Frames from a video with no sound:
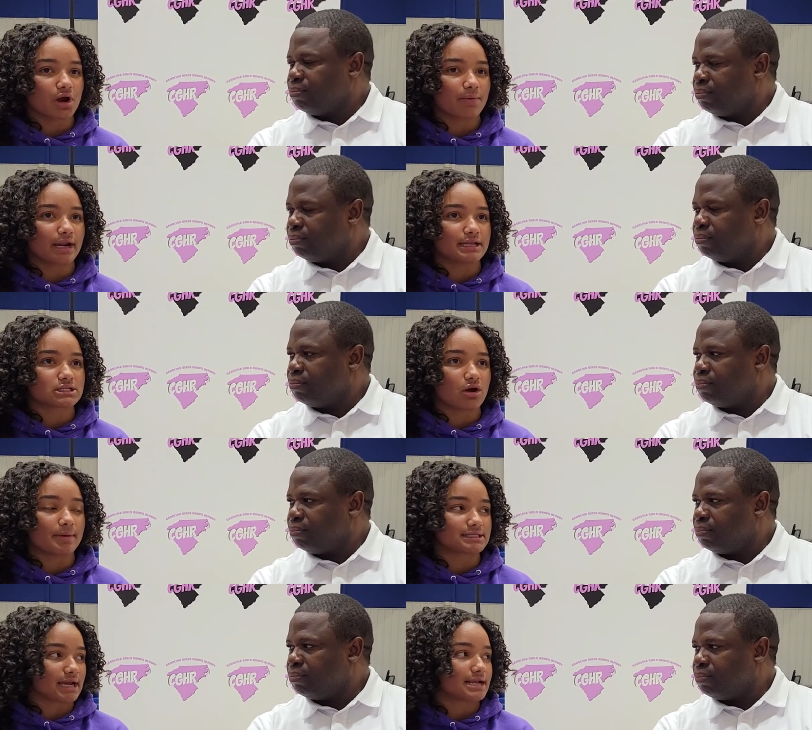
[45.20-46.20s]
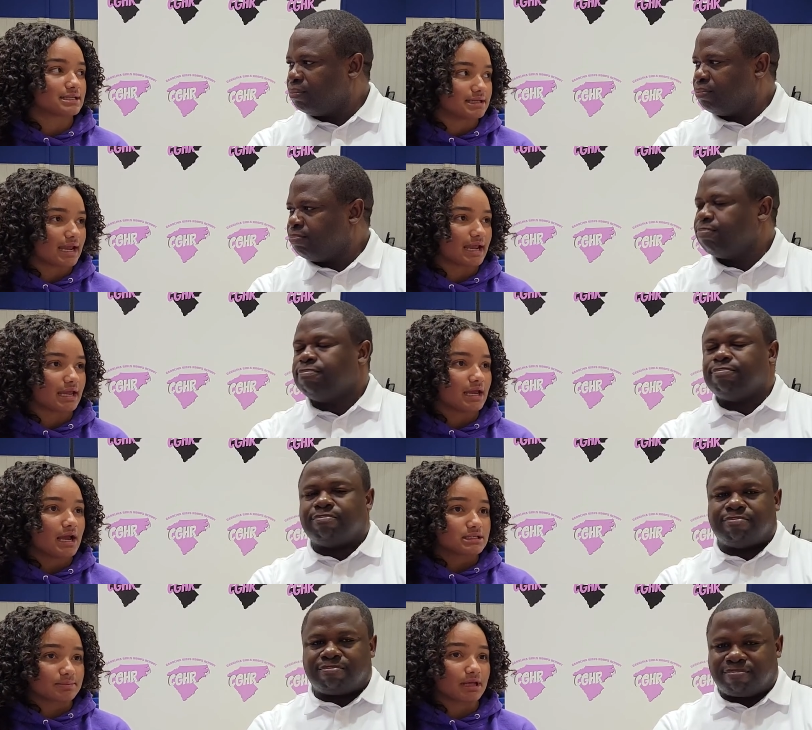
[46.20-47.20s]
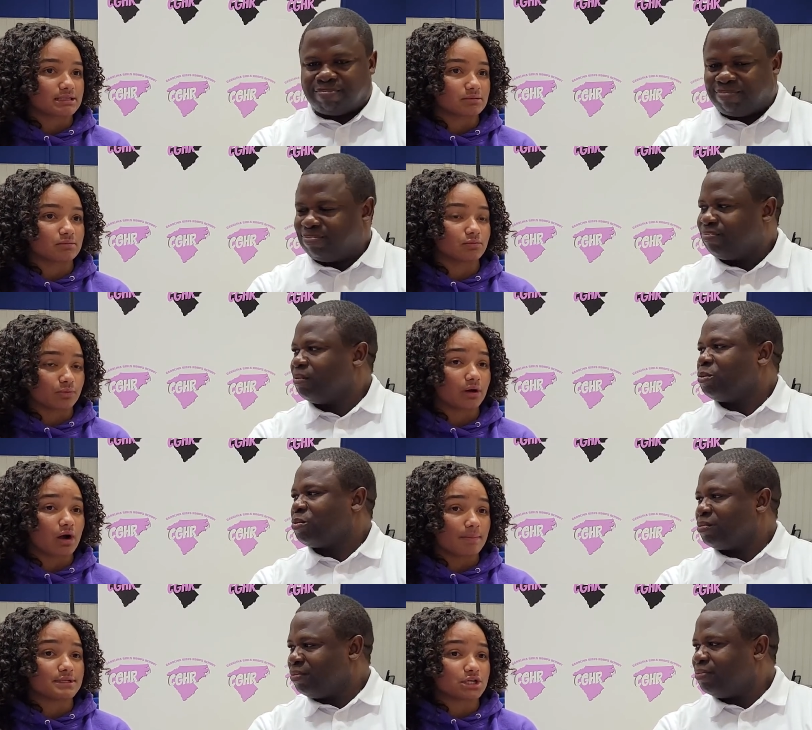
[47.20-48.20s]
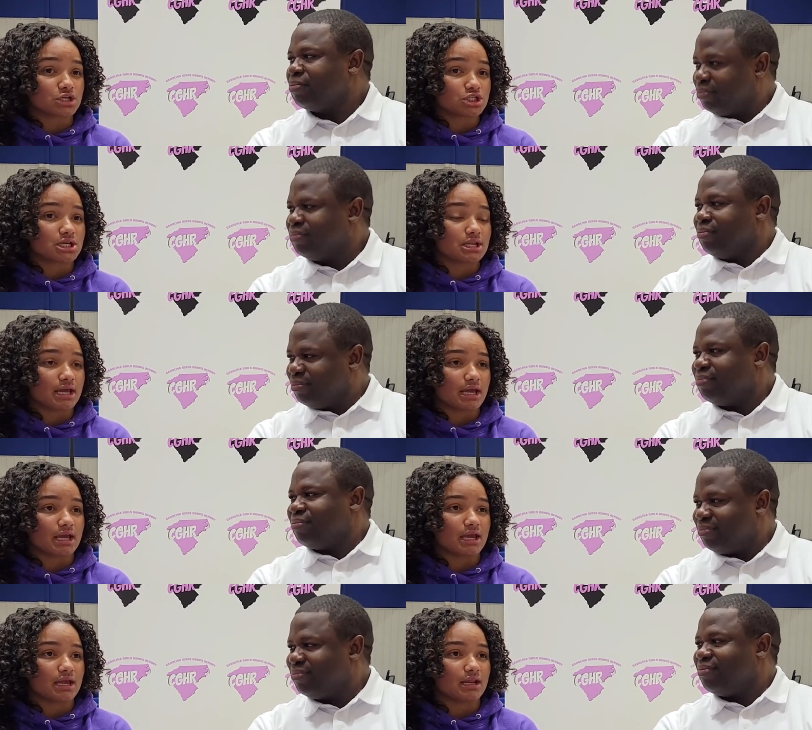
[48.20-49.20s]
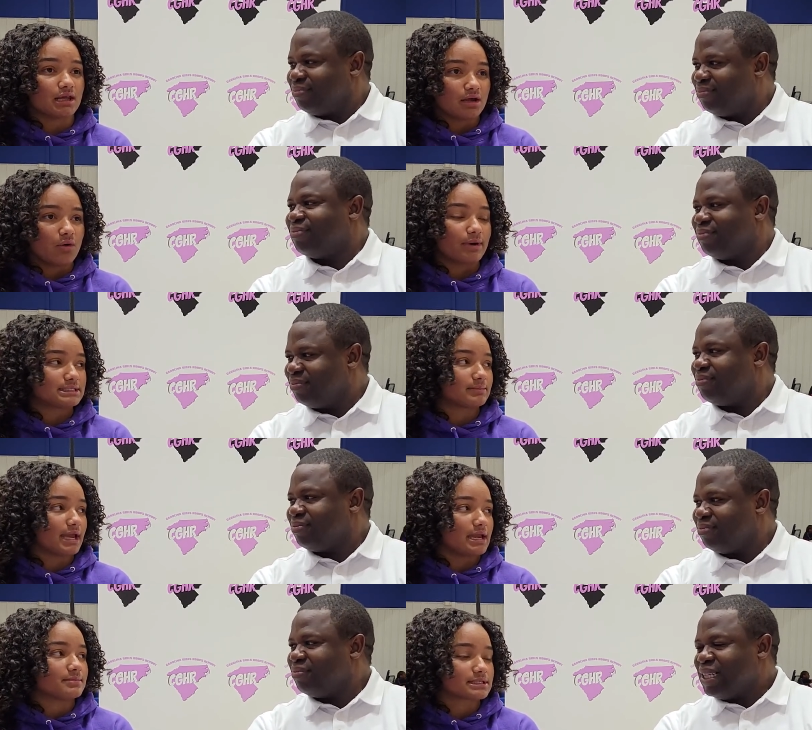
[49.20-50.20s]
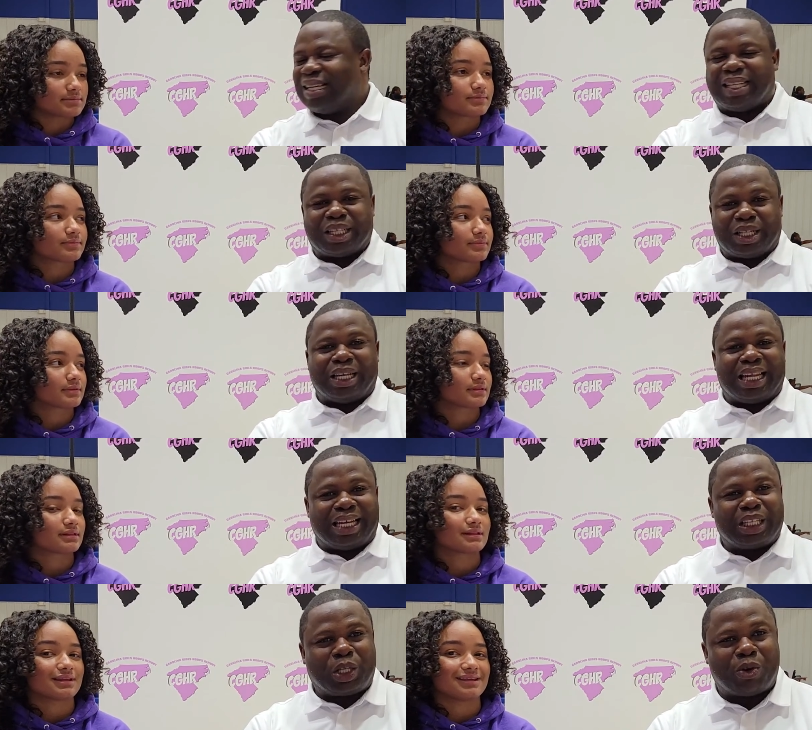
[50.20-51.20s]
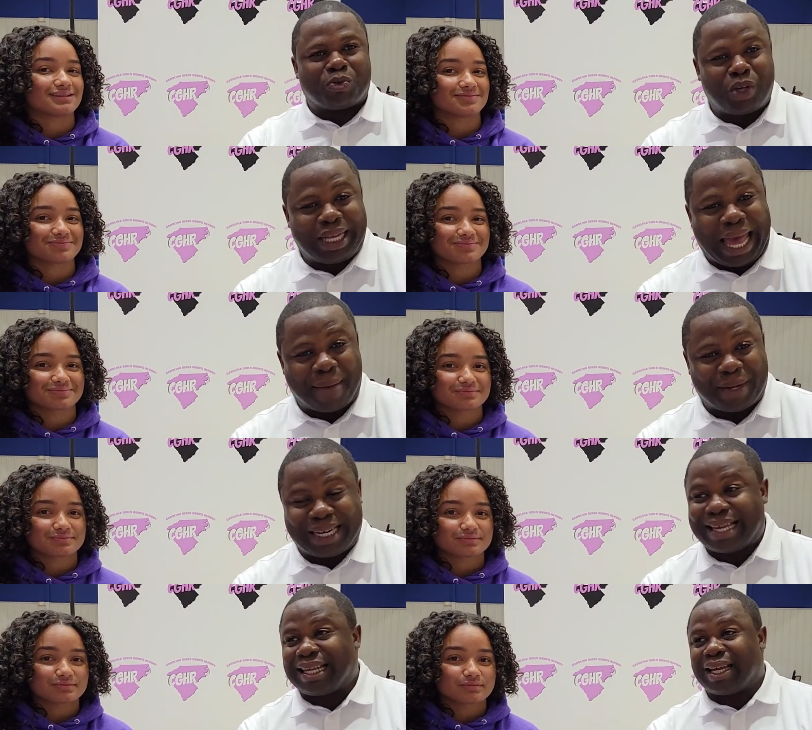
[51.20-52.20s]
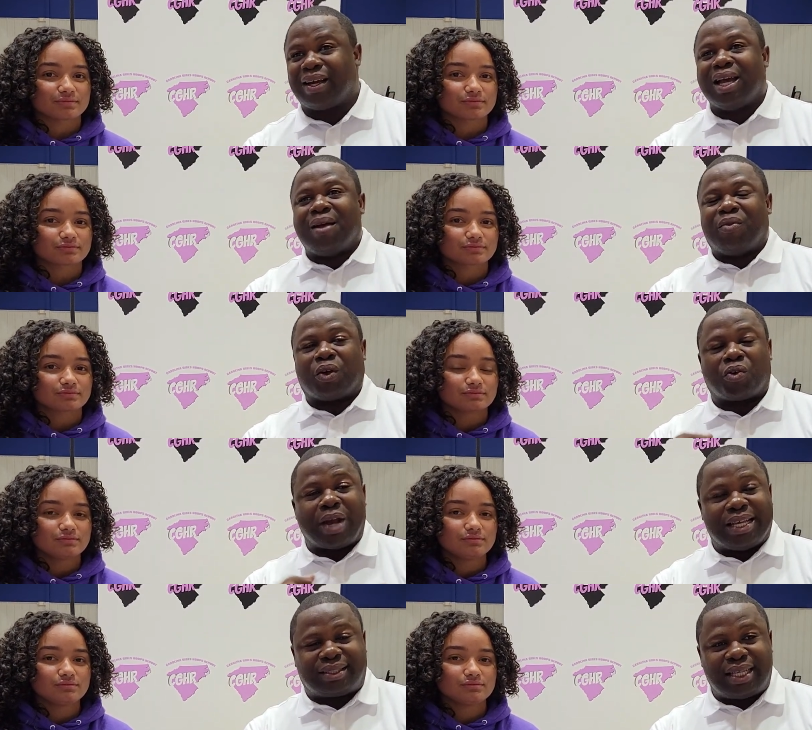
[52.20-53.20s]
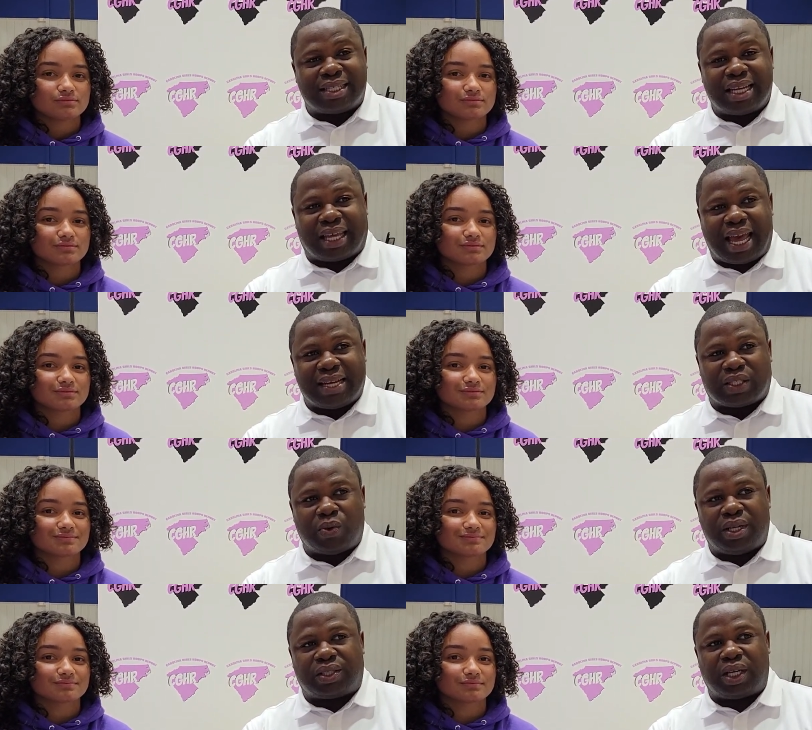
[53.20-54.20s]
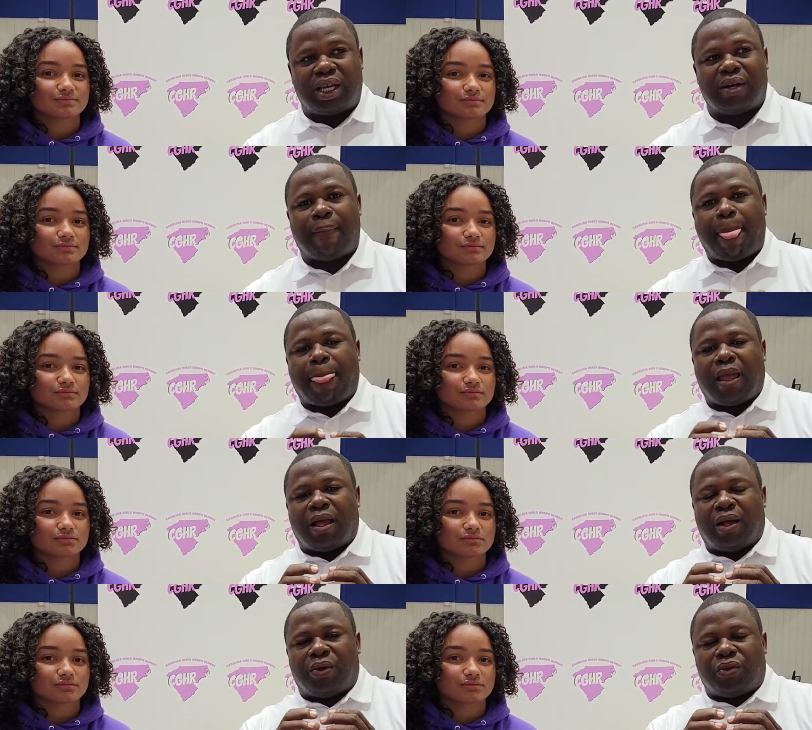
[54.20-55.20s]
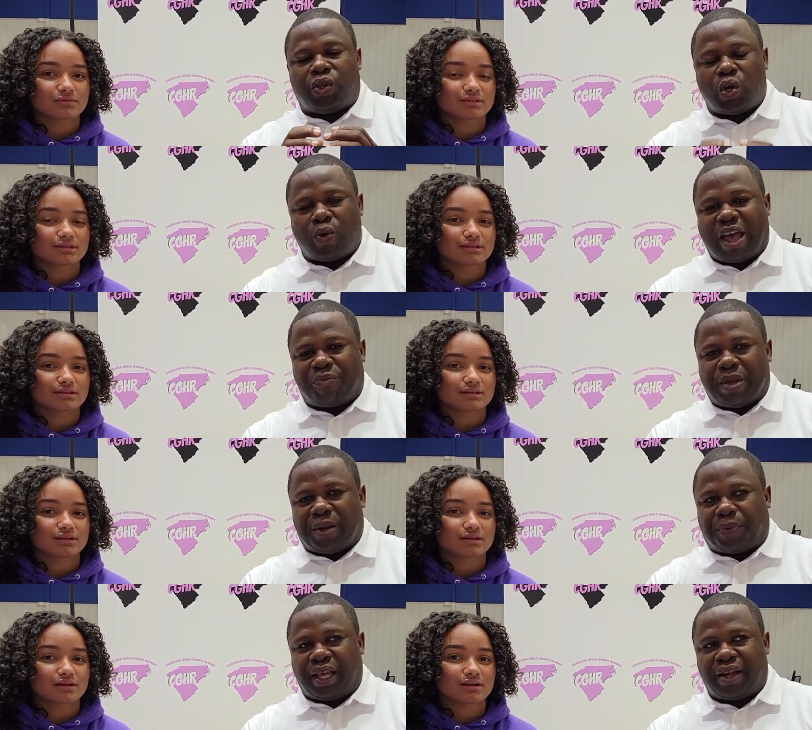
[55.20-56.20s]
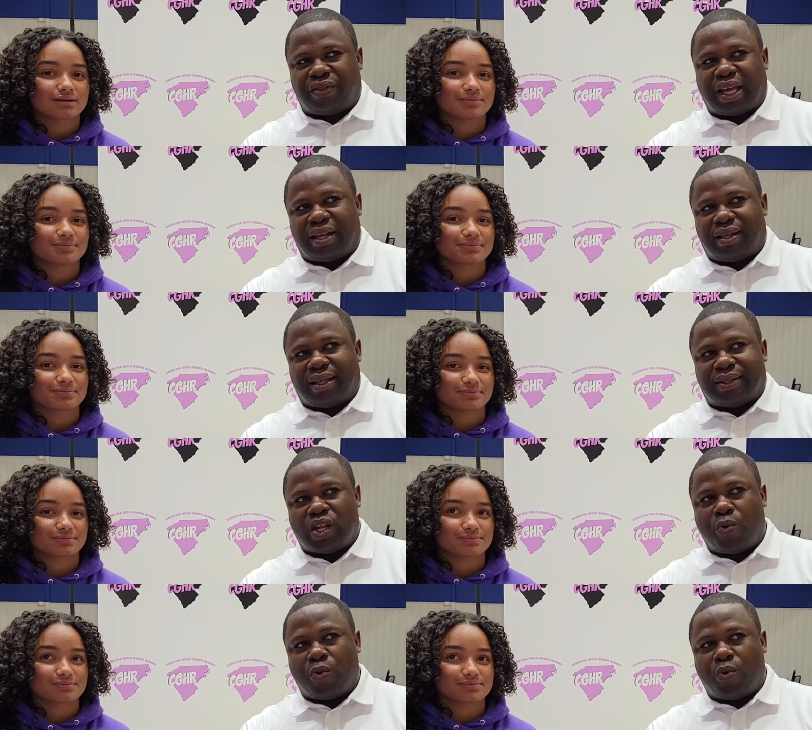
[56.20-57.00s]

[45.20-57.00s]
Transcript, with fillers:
Speaker 1: already. So I'm excited today to play some real competition and win some games. No, let, us see
Speaker 2: what's really happening out here. Great season in Cannon School this year. You have been a player that no